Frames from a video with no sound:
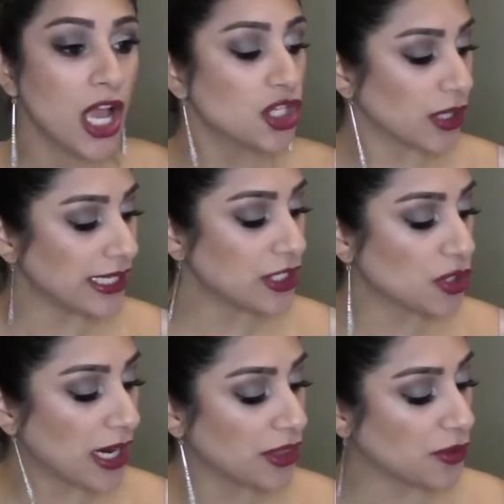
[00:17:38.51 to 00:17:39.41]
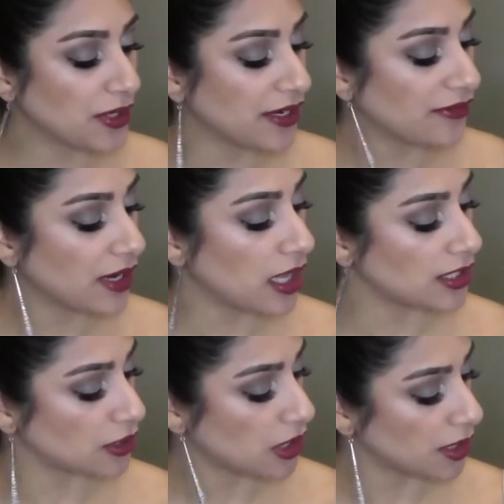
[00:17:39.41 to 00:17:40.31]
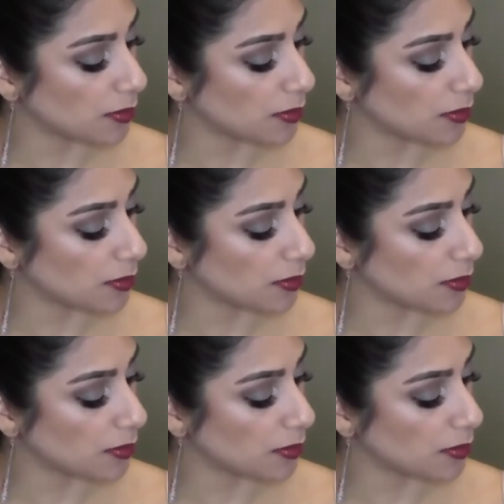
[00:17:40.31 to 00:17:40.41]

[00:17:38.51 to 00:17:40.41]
So I did try three different colors. I tried